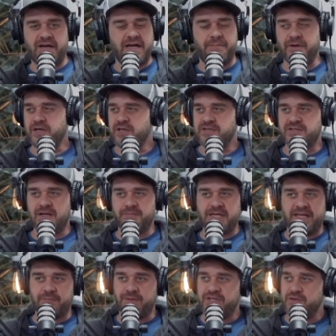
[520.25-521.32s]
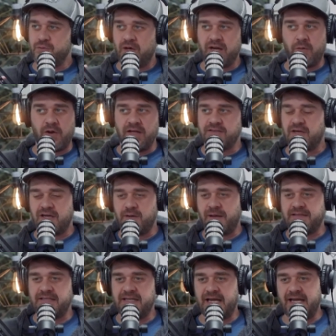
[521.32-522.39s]
up a good subject which is what I want to talk
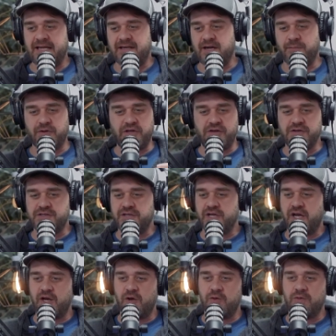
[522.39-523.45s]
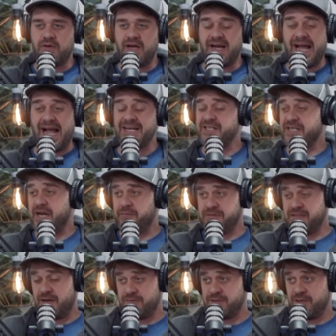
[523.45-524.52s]
about today. A couple years ago, actually I
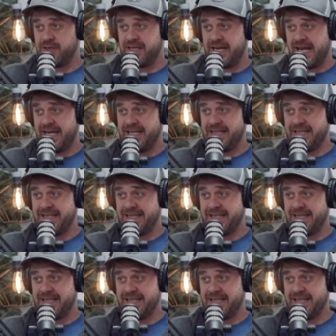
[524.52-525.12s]
was I was looking at it